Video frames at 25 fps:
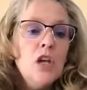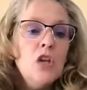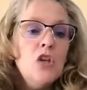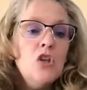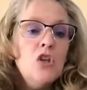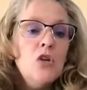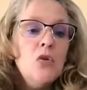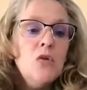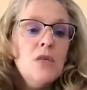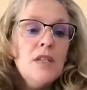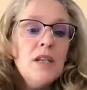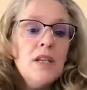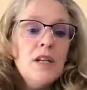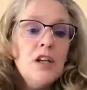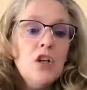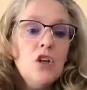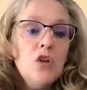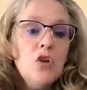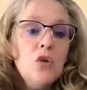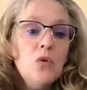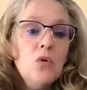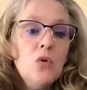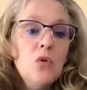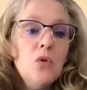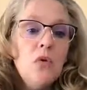Using a
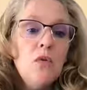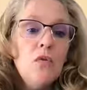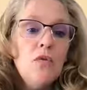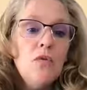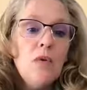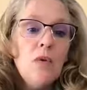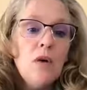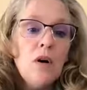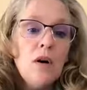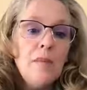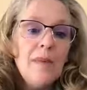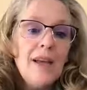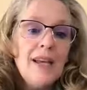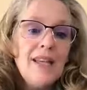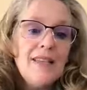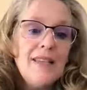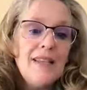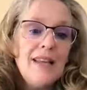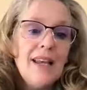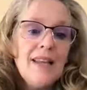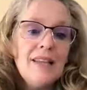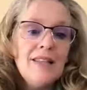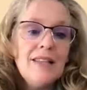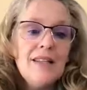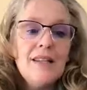Google form as an
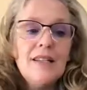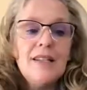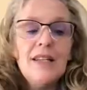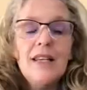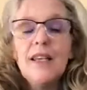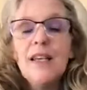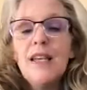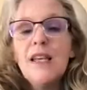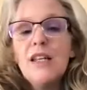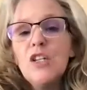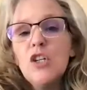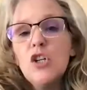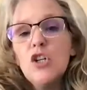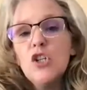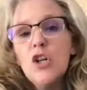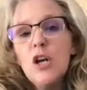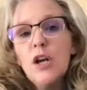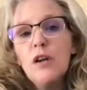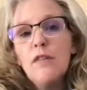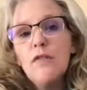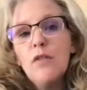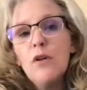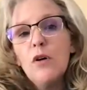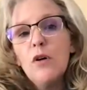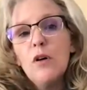exit ticket to
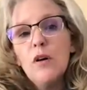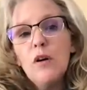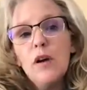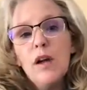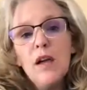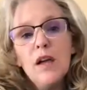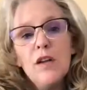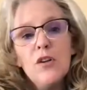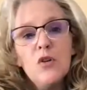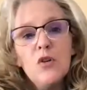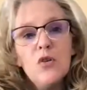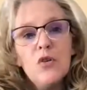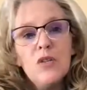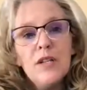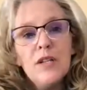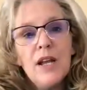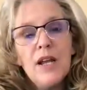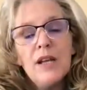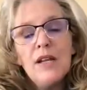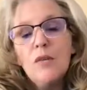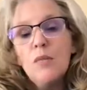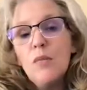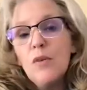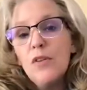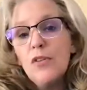check for
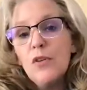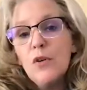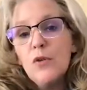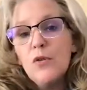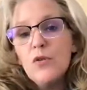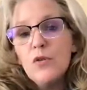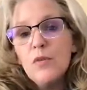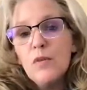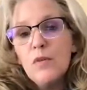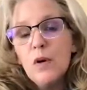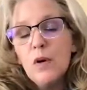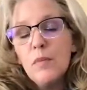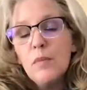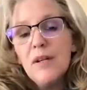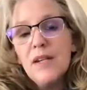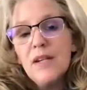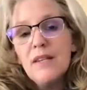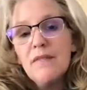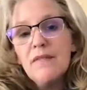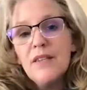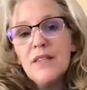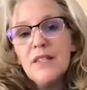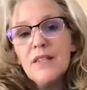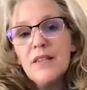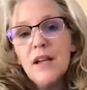understanding with those
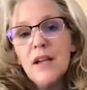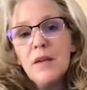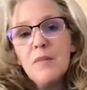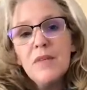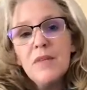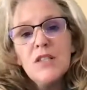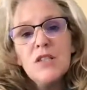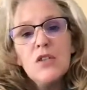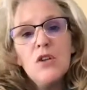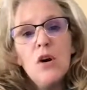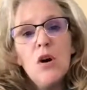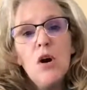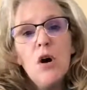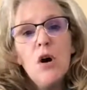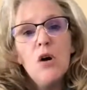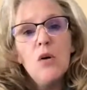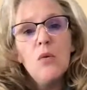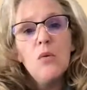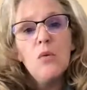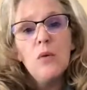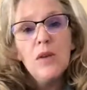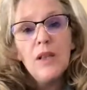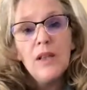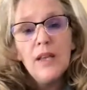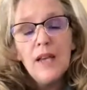formative assignments are
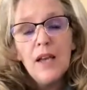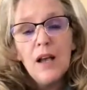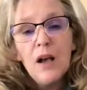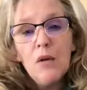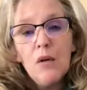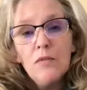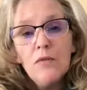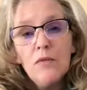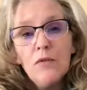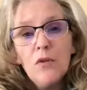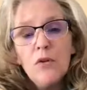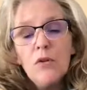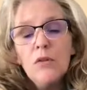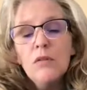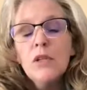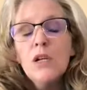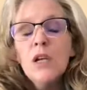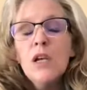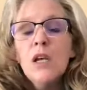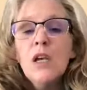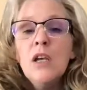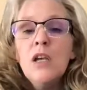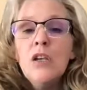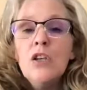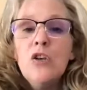really helpful.
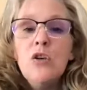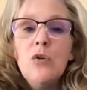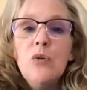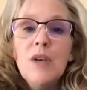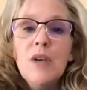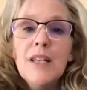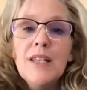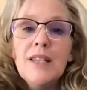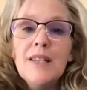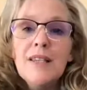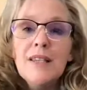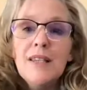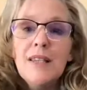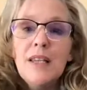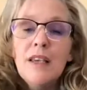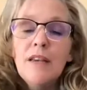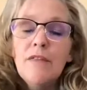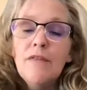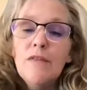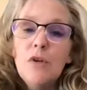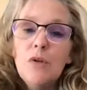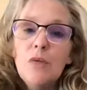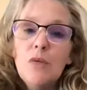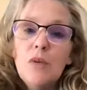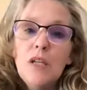You can see
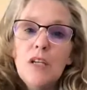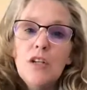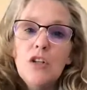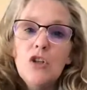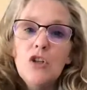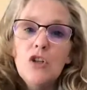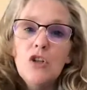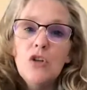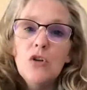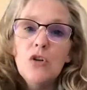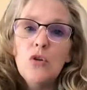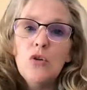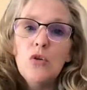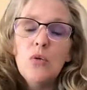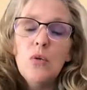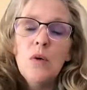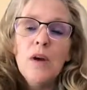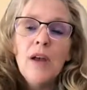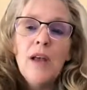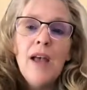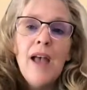if you need to